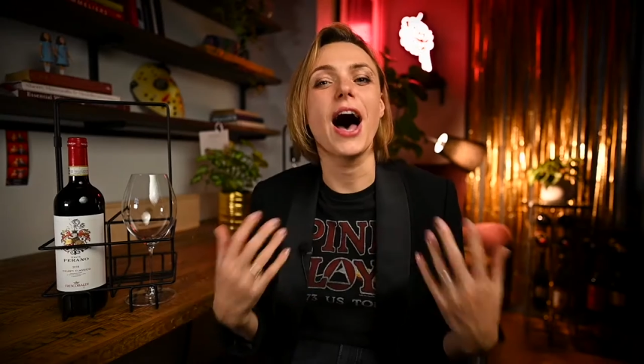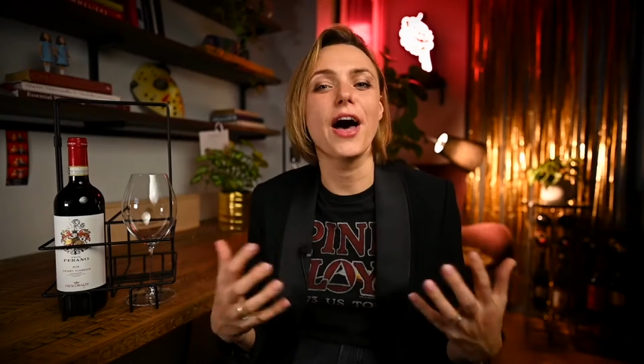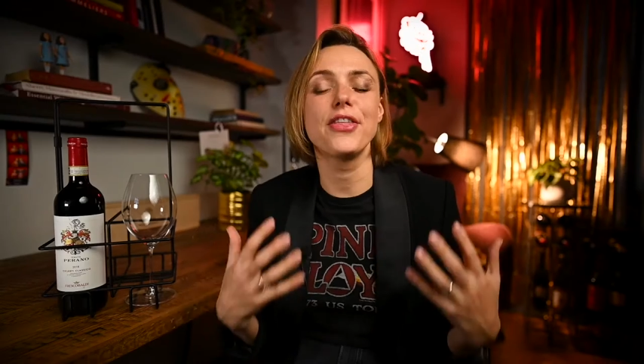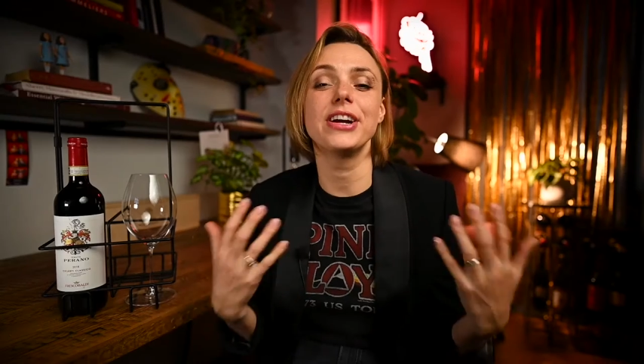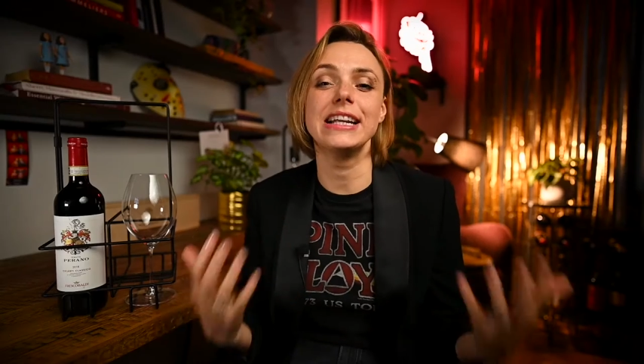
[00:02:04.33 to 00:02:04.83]

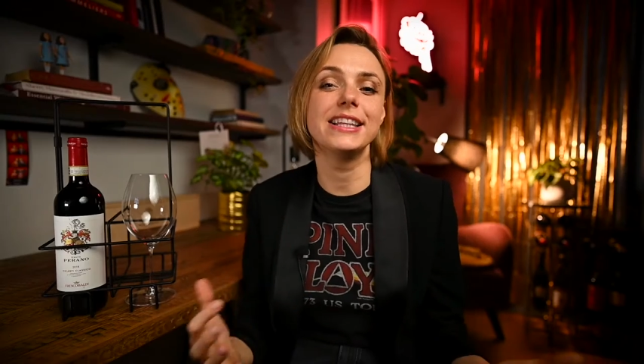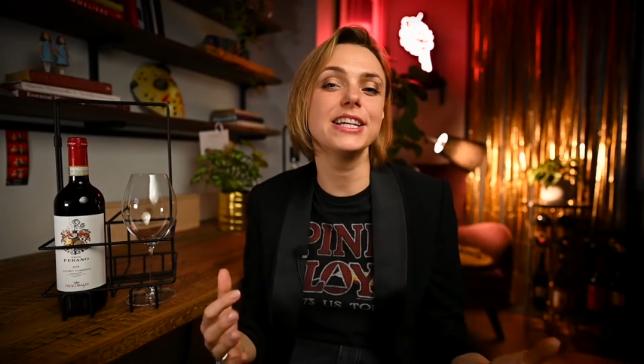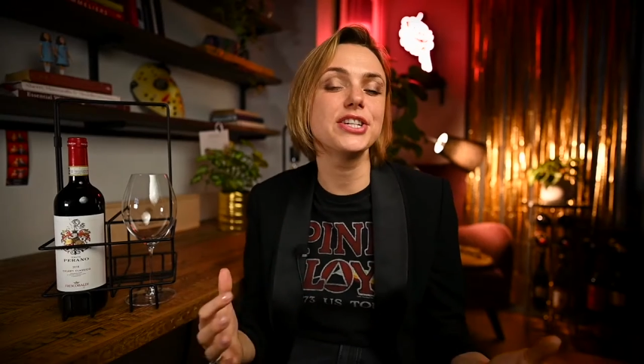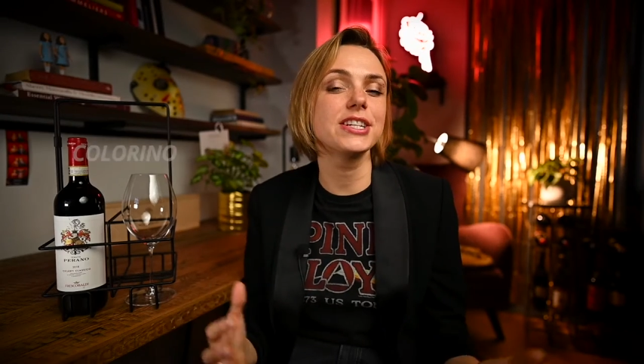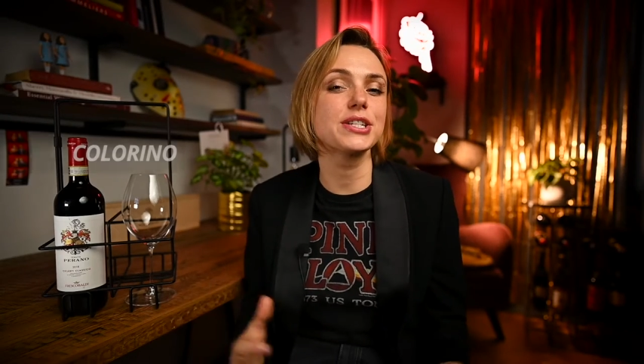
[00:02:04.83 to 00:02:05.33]
Other
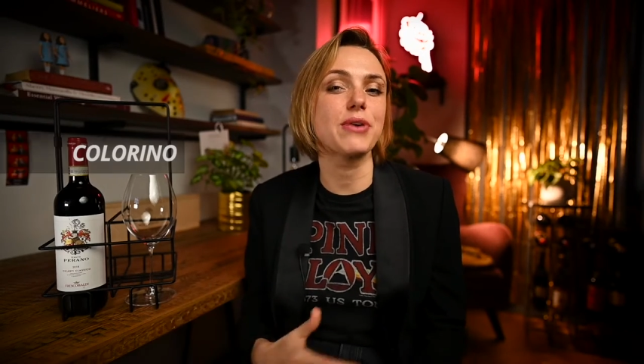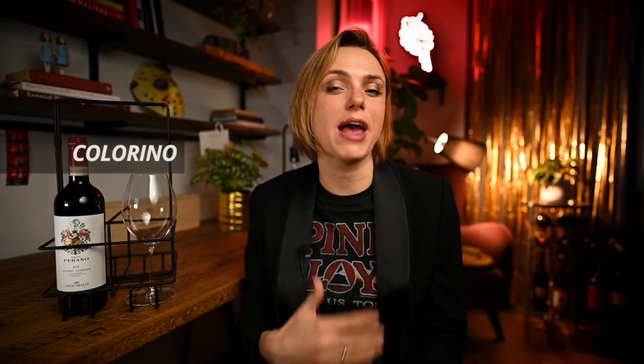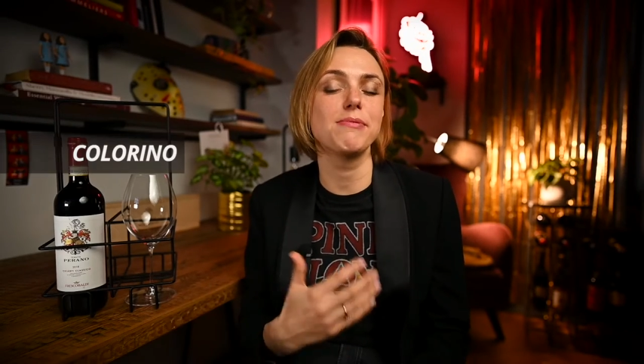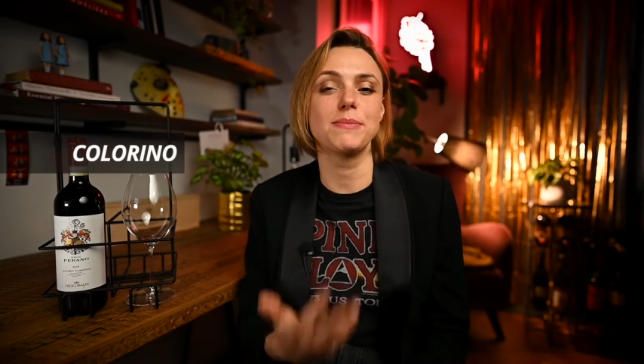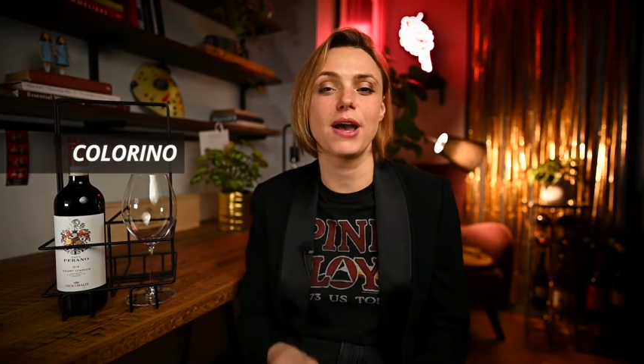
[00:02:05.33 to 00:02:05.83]
indigenous
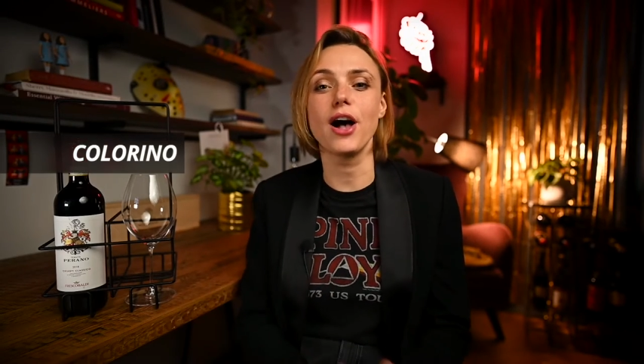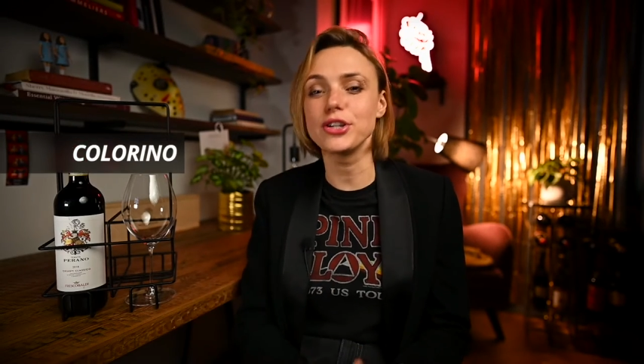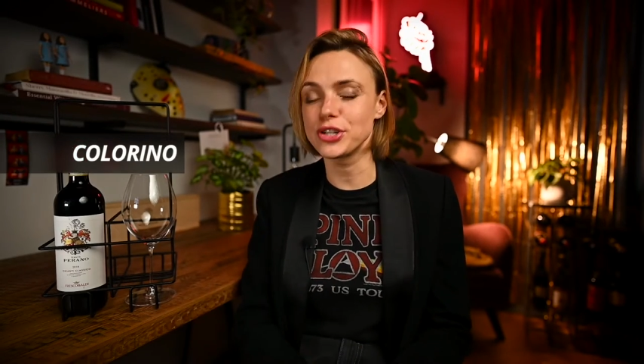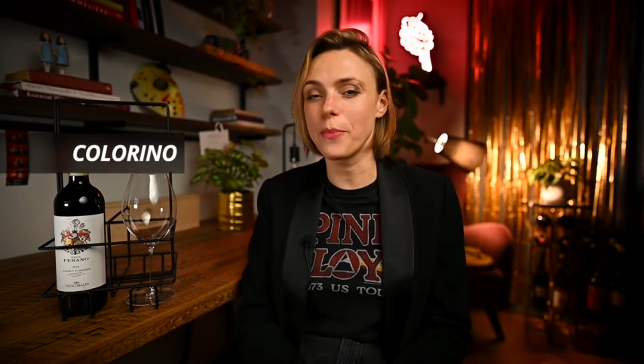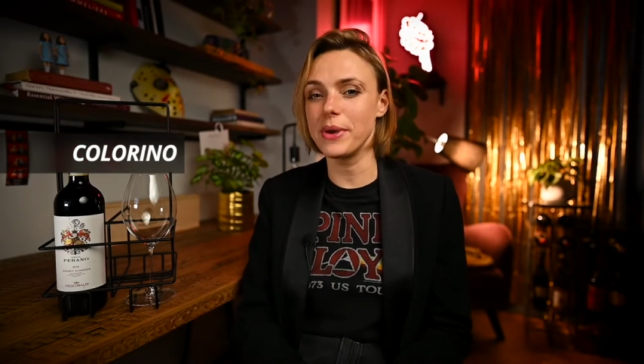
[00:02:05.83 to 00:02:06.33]
grapes may
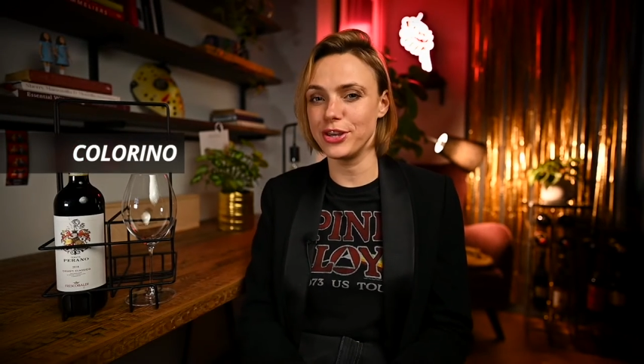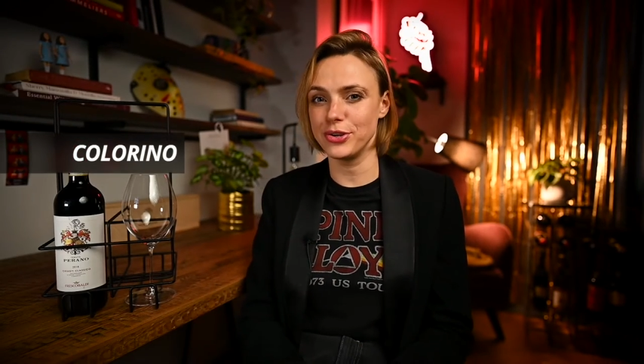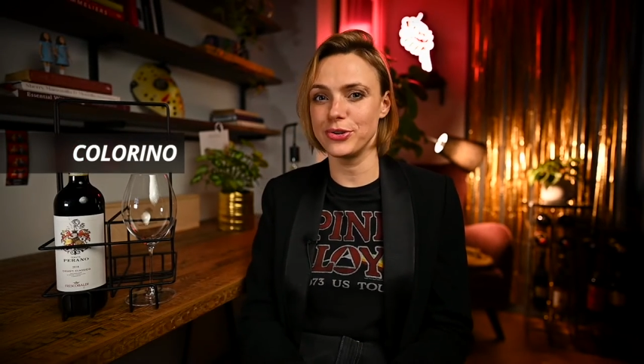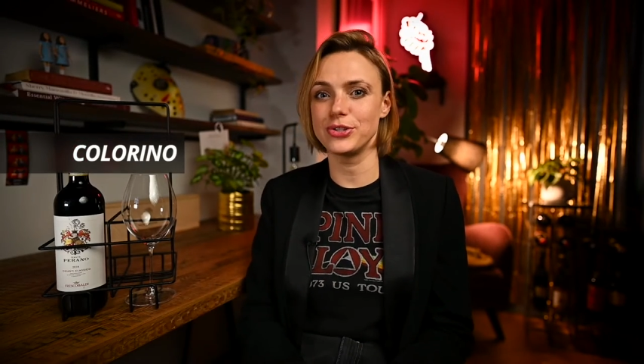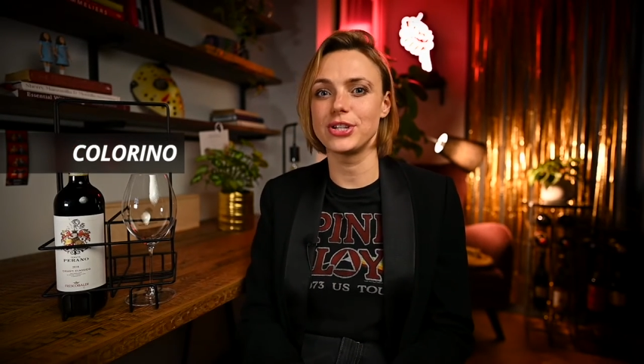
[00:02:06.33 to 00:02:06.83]
also be
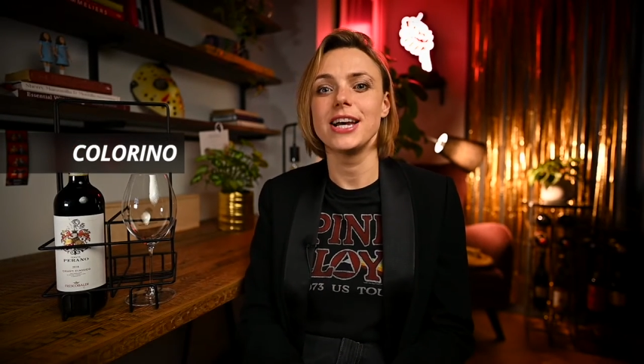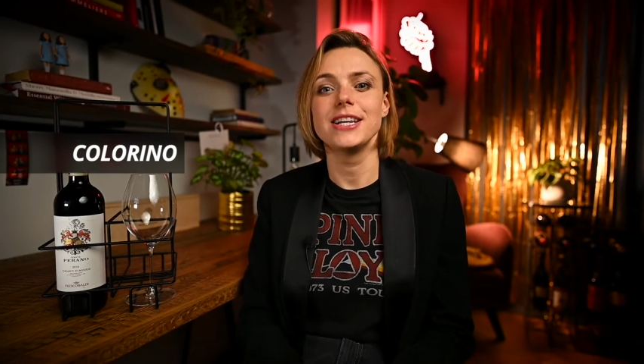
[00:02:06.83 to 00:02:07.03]
used,